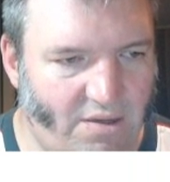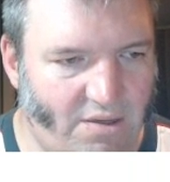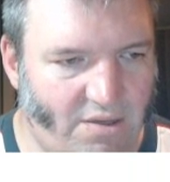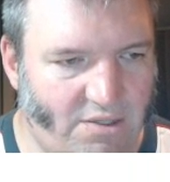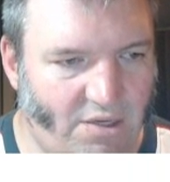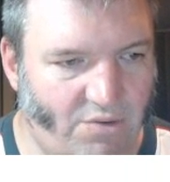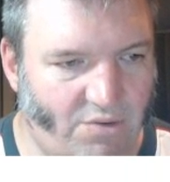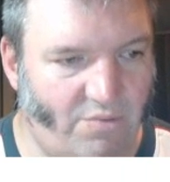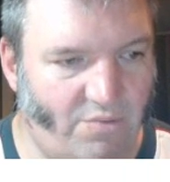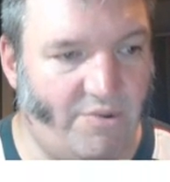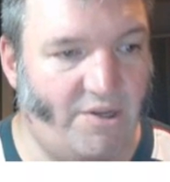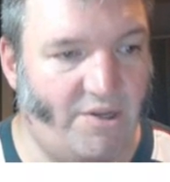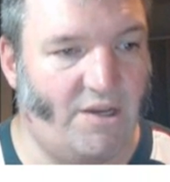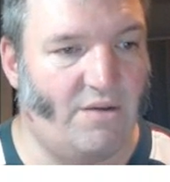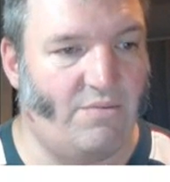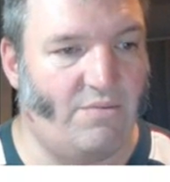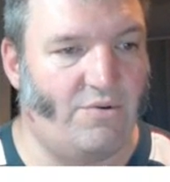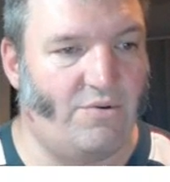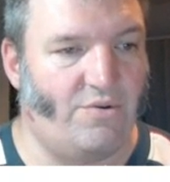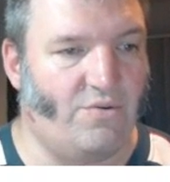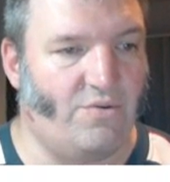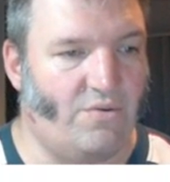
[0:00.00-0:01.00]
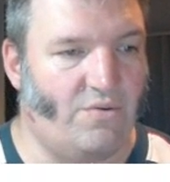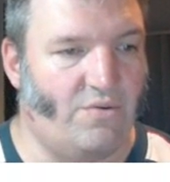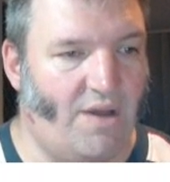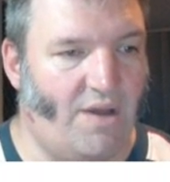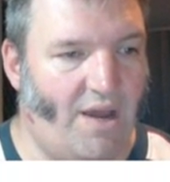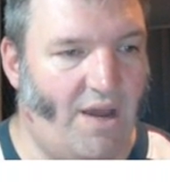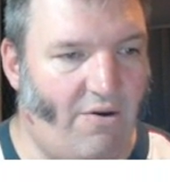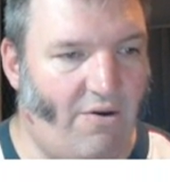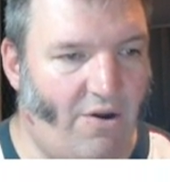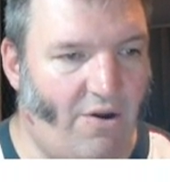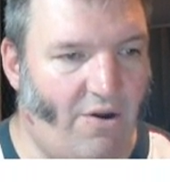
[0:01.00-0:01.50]
So would being able to draw
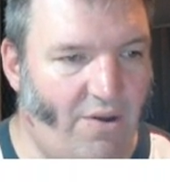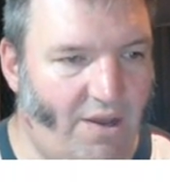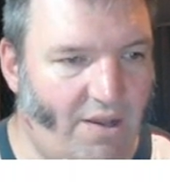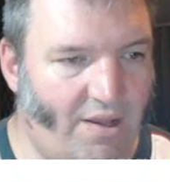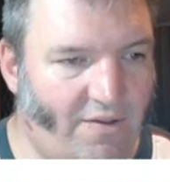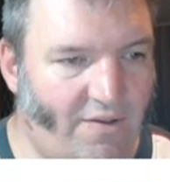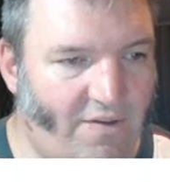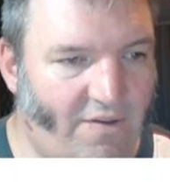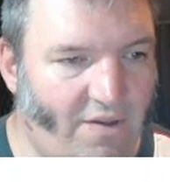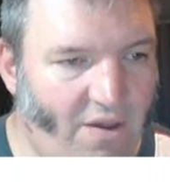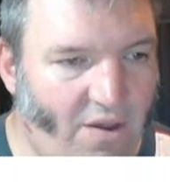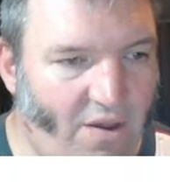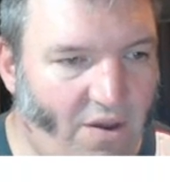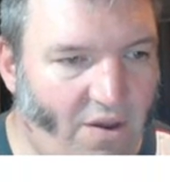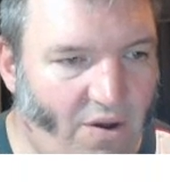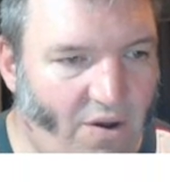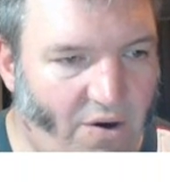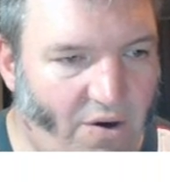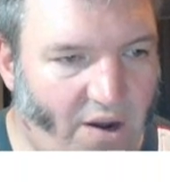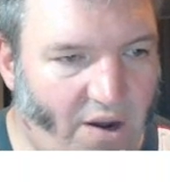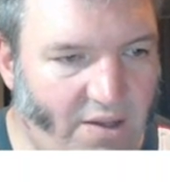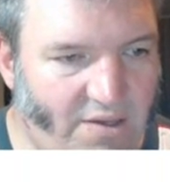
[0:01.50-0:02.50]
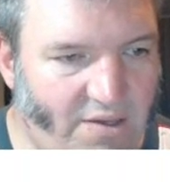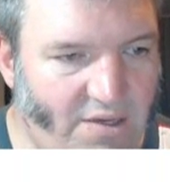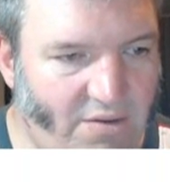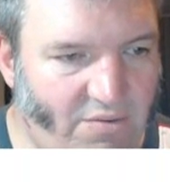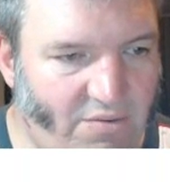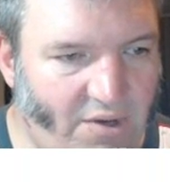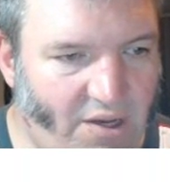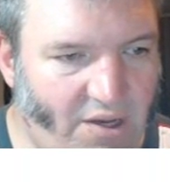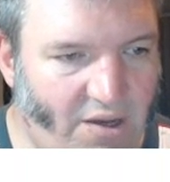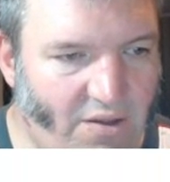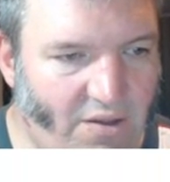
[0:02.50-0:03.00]
arrowheads. Alright, so here
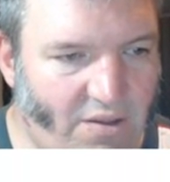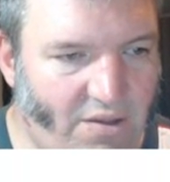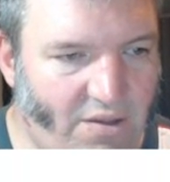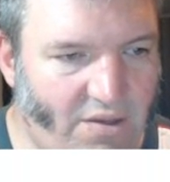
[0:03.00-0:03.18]
we go.